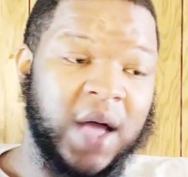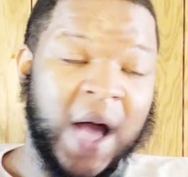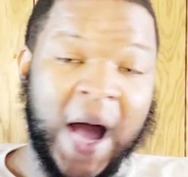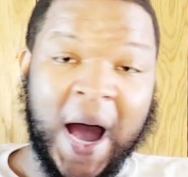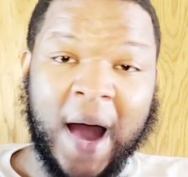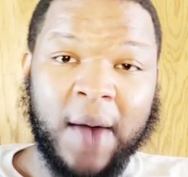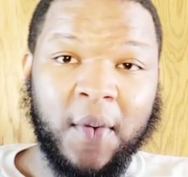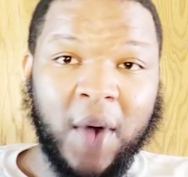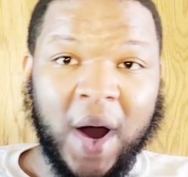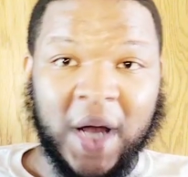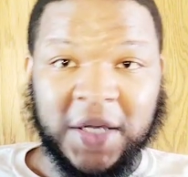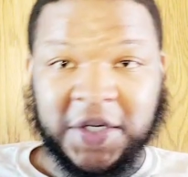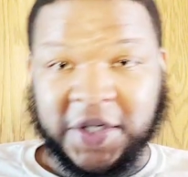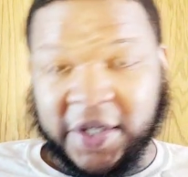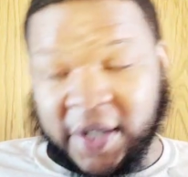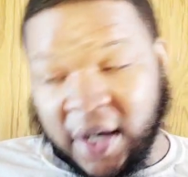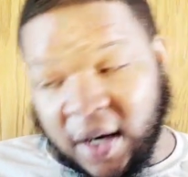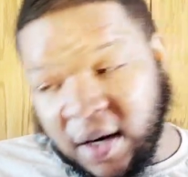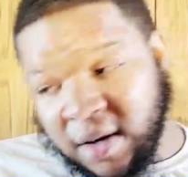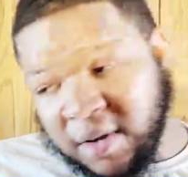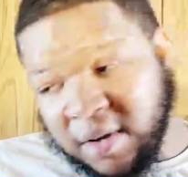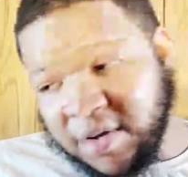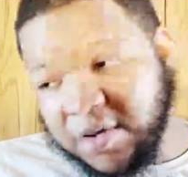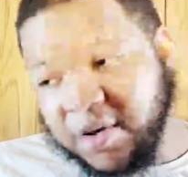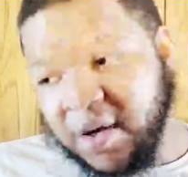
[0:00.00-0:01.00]
I watch it
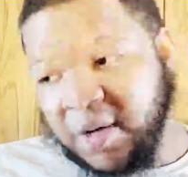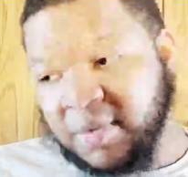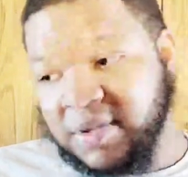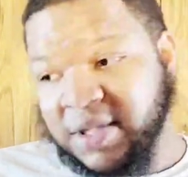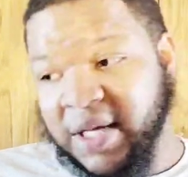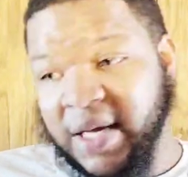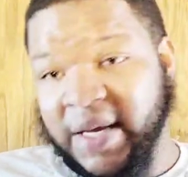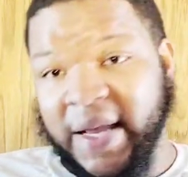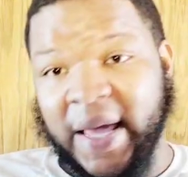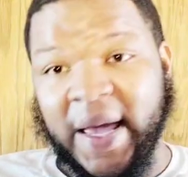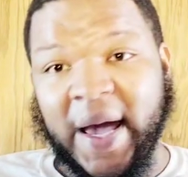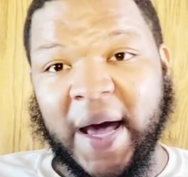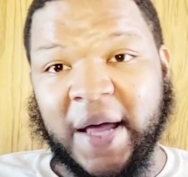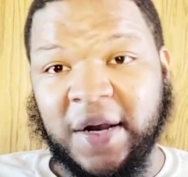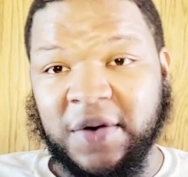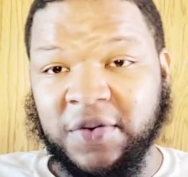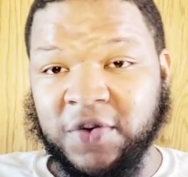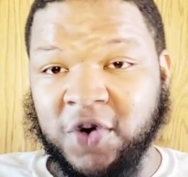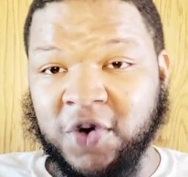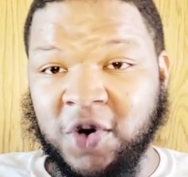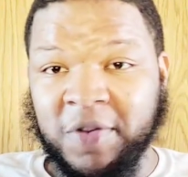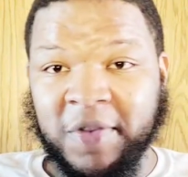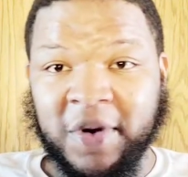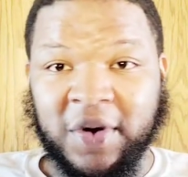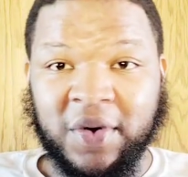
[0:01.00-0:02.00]
all. You know what I'm saying? They got a
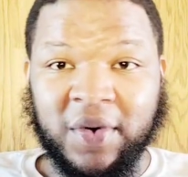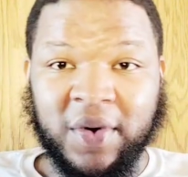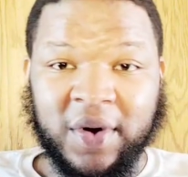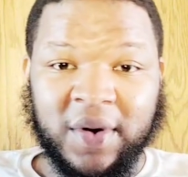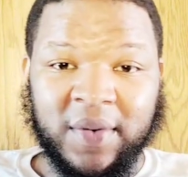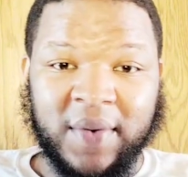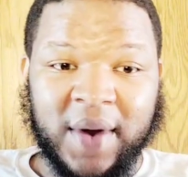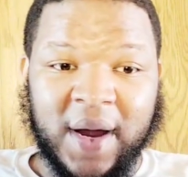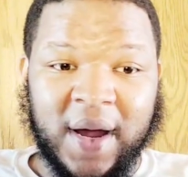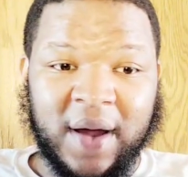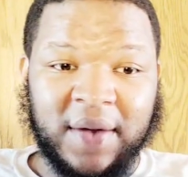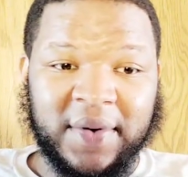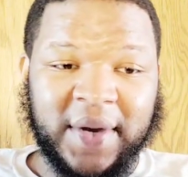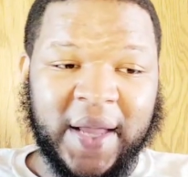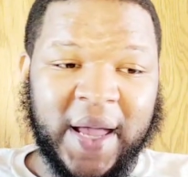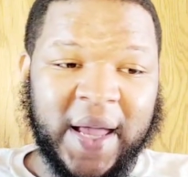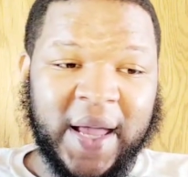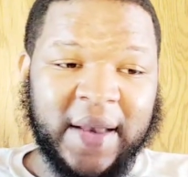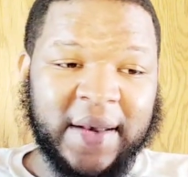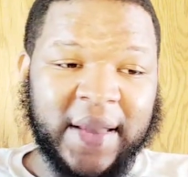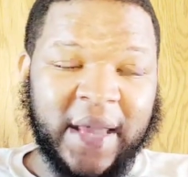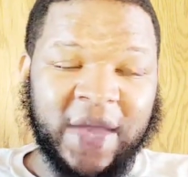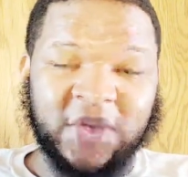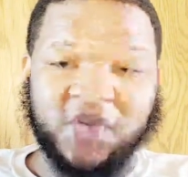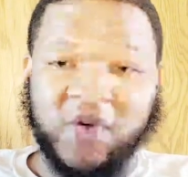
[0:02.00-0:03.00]
rumor going around
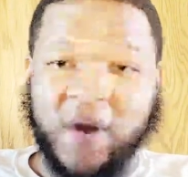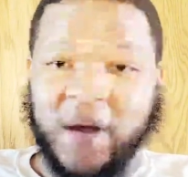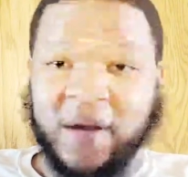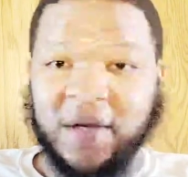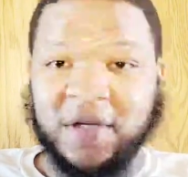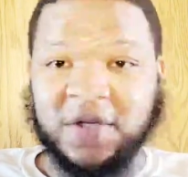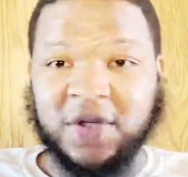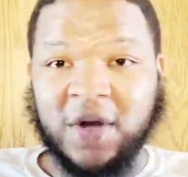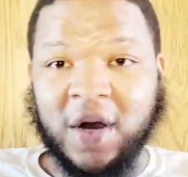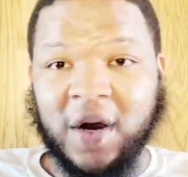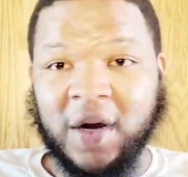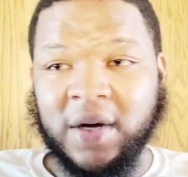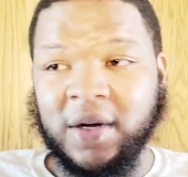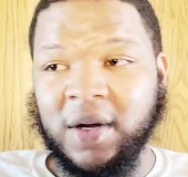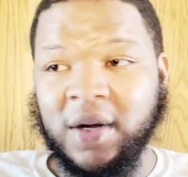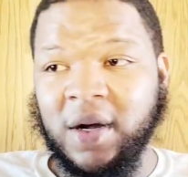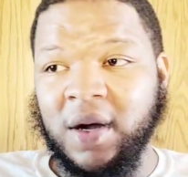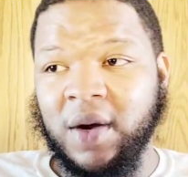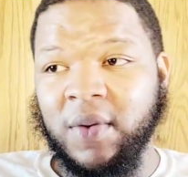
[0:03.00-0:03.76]
that they trying to start